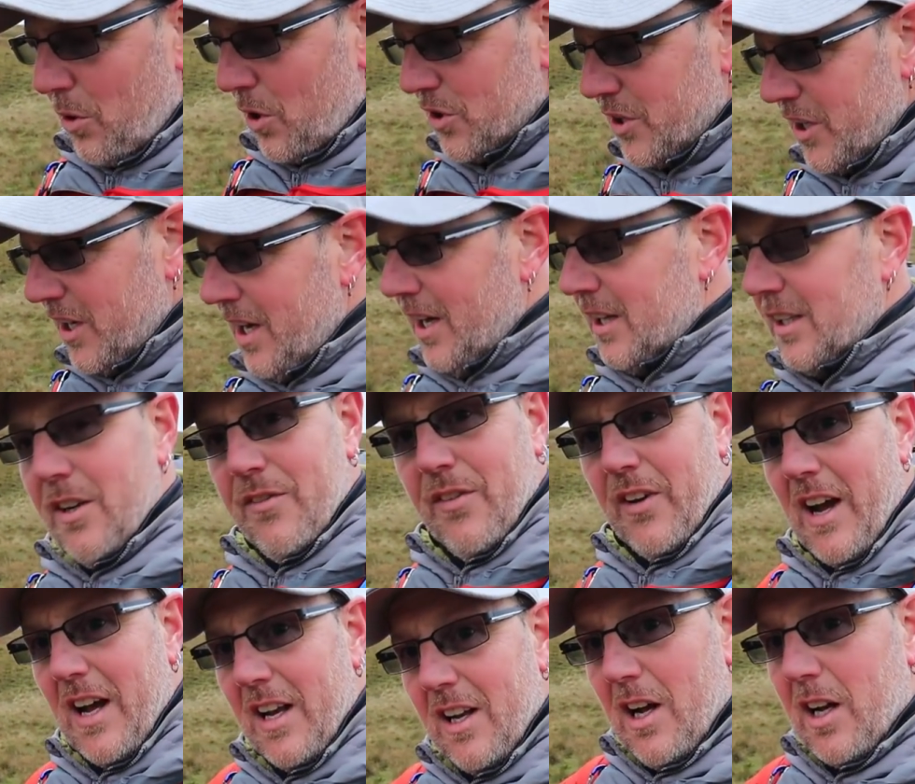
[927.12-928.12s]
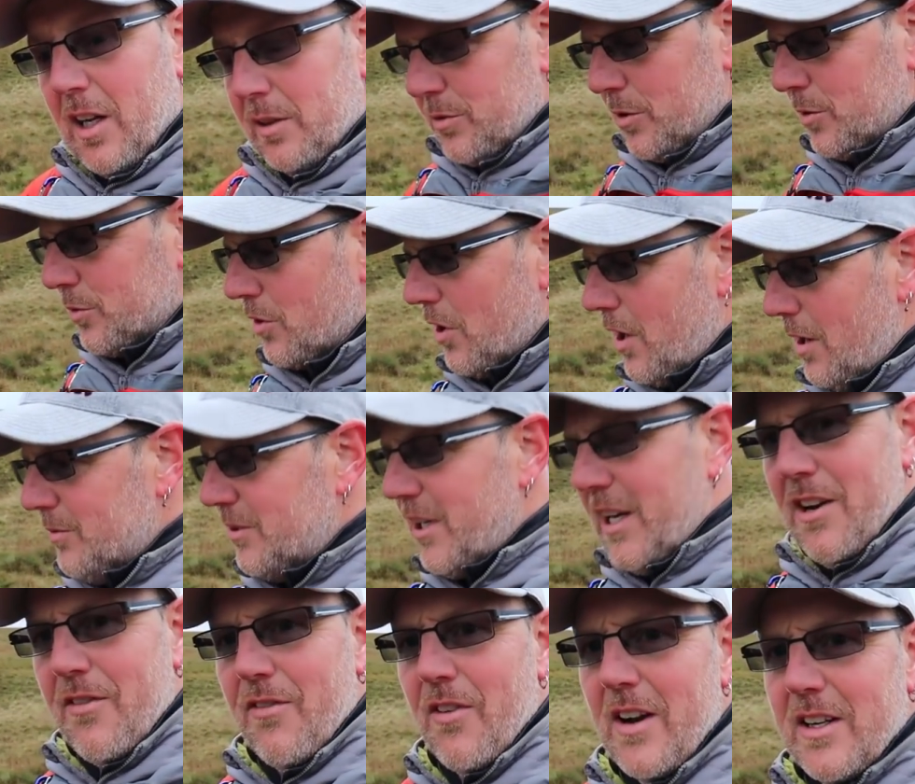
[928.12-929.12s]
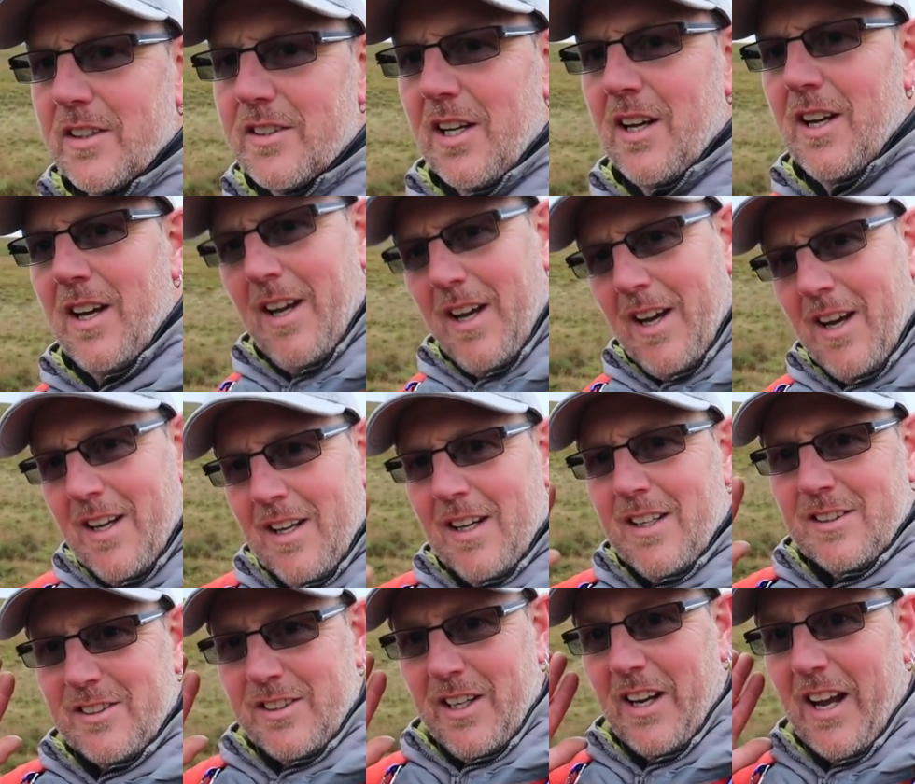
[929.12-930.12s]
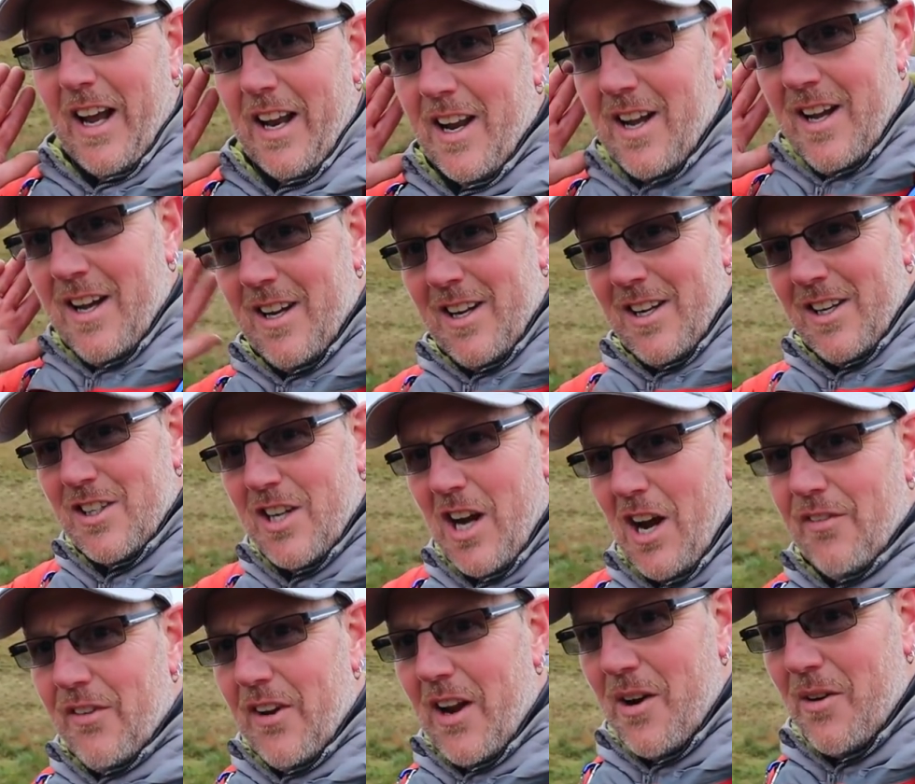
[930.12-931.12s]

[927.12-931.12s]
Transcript: for watching, don't forget, like and subscribe, tell your friends, see you again, ciao for